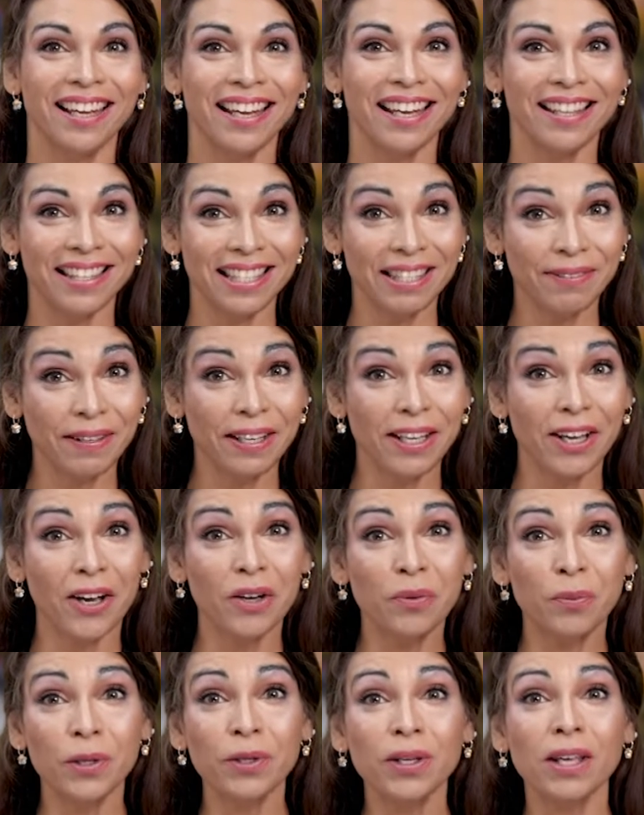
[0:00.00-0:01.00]
In this
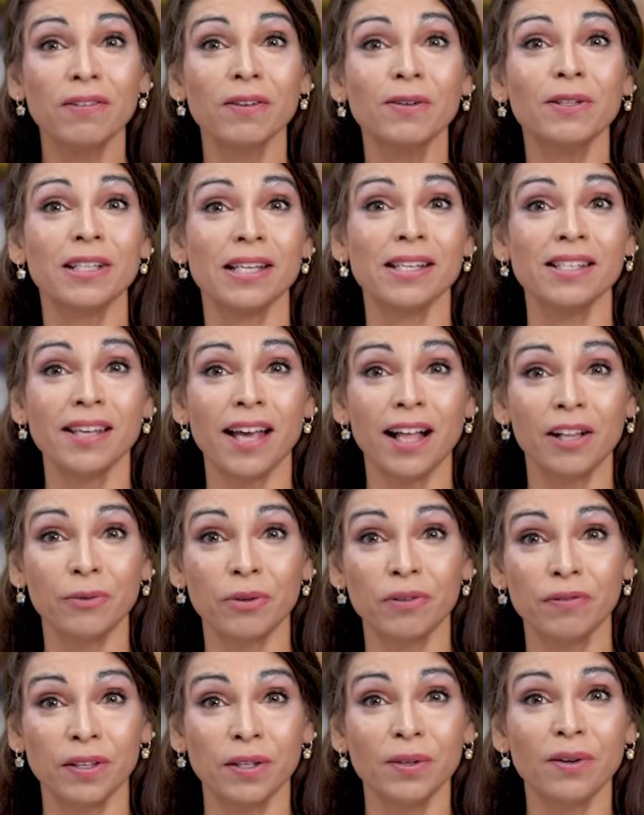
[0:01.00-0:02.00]
video, we'll give you a detailed
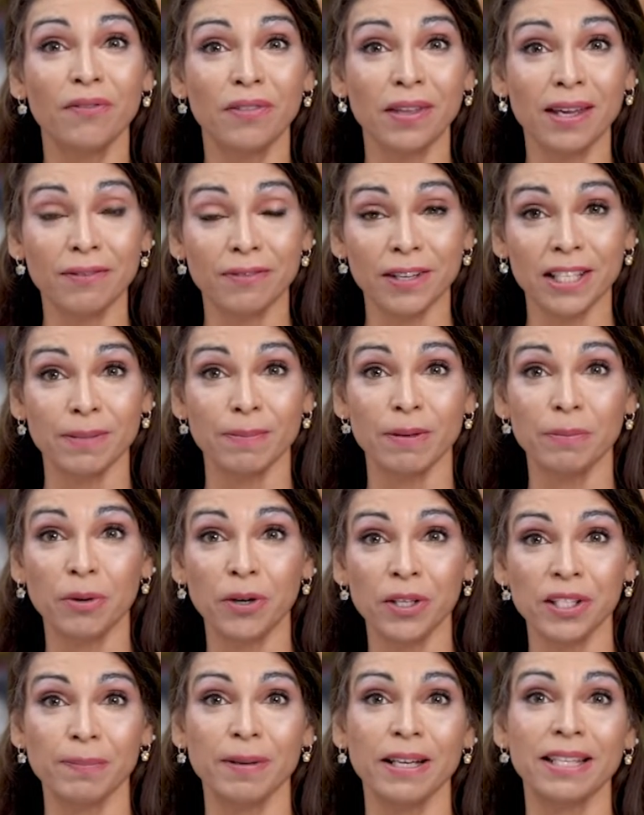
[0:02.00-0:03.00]
review of the investment
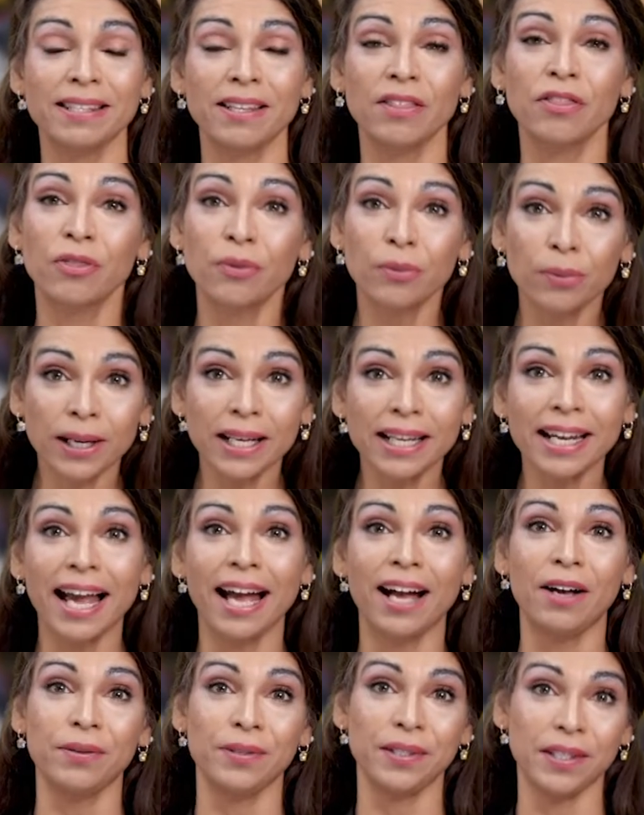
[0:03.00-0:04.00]
prospects in three
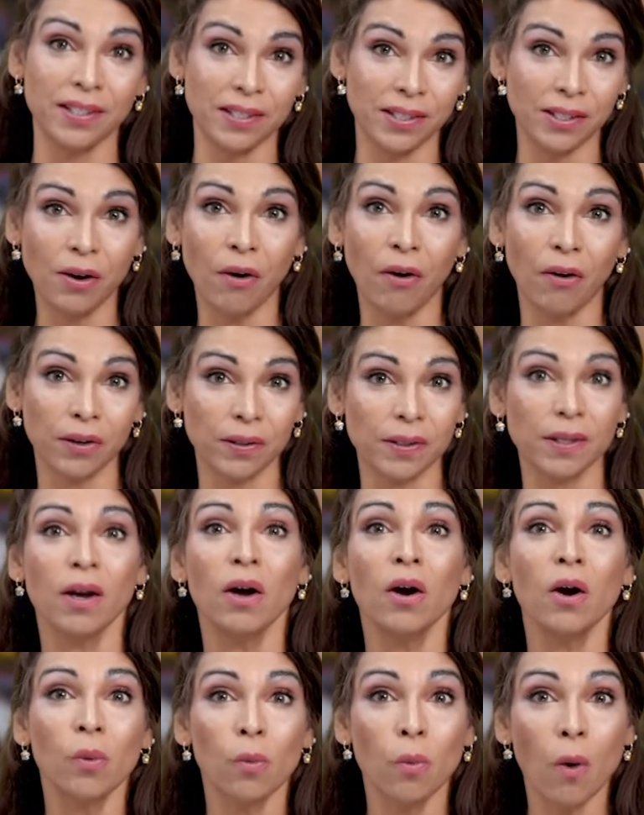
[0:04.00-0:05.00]
housing stocks
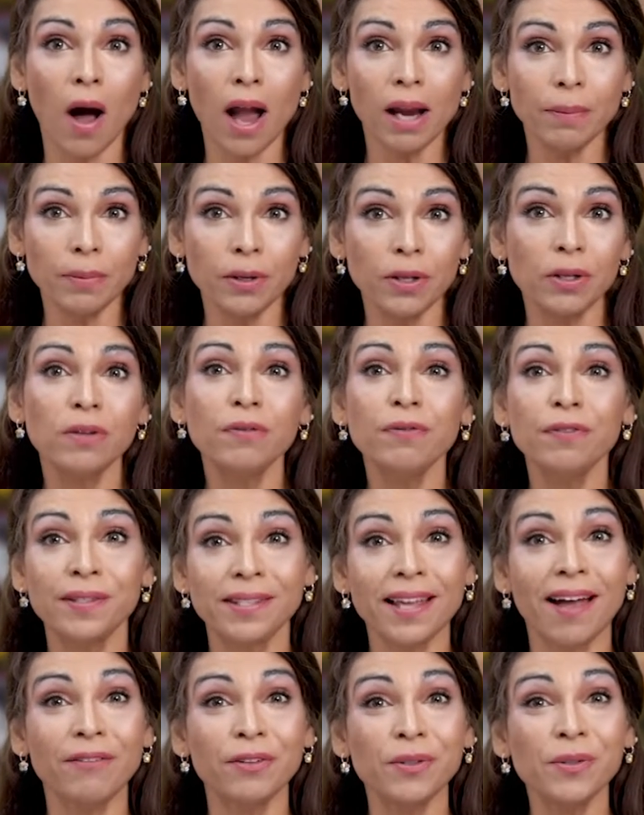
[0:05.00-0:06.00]
Rightmove,
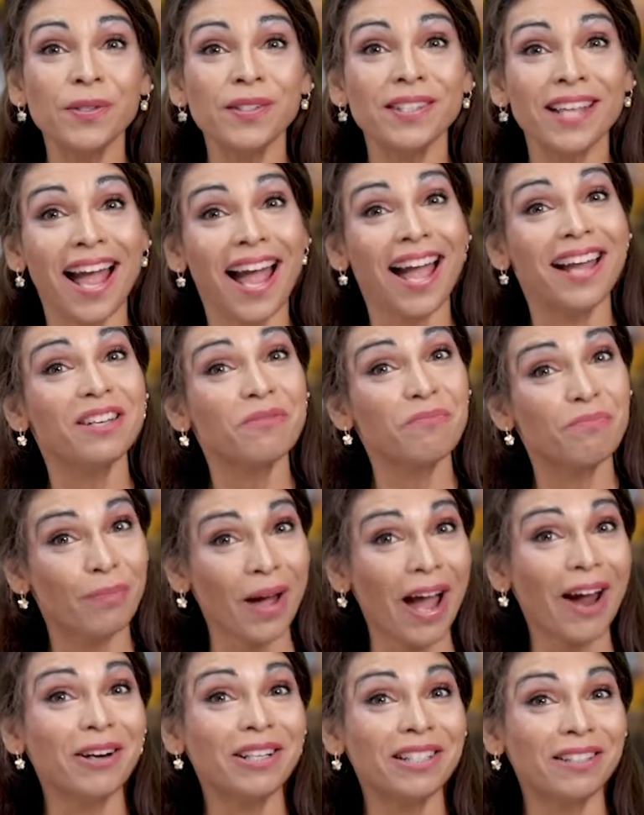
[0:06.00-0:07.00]
Savills, and
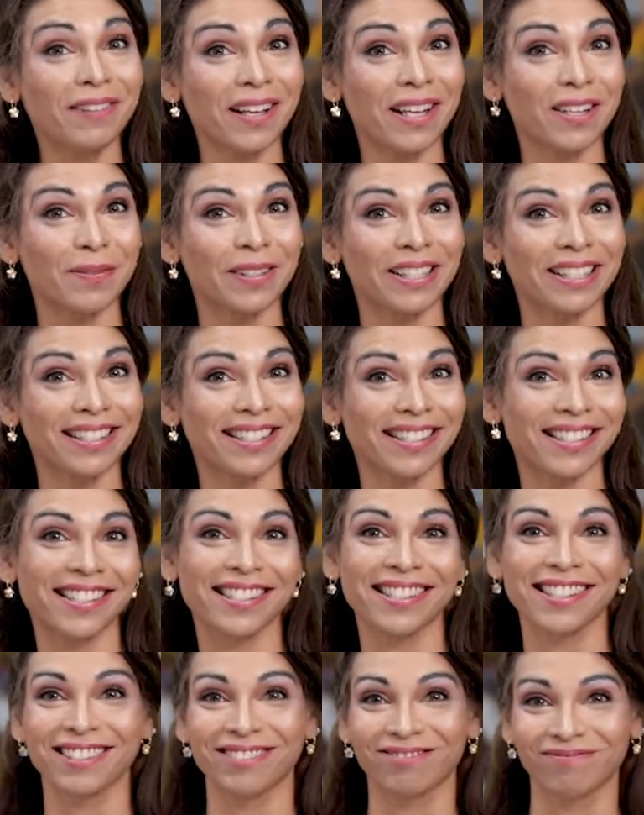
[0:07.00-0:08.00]
Barratt
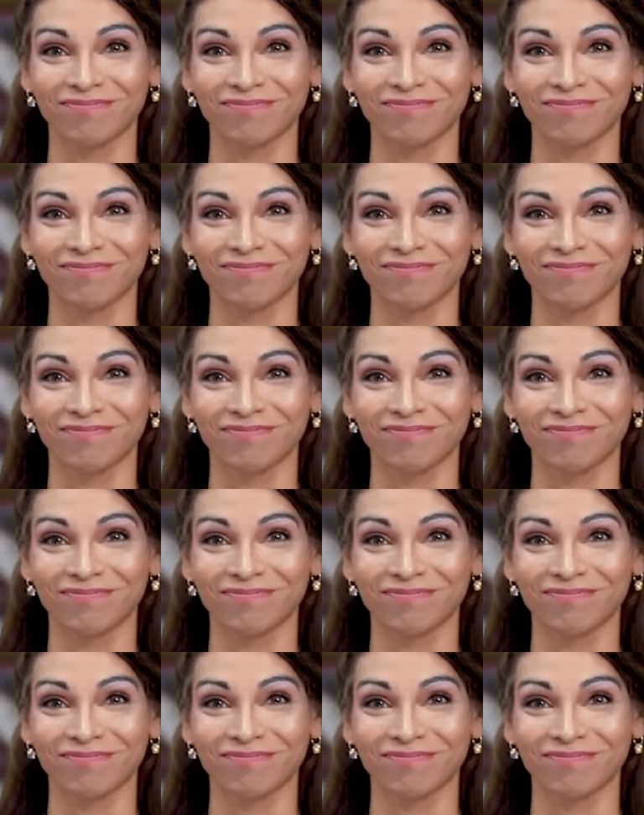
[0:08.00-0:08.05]
Developments.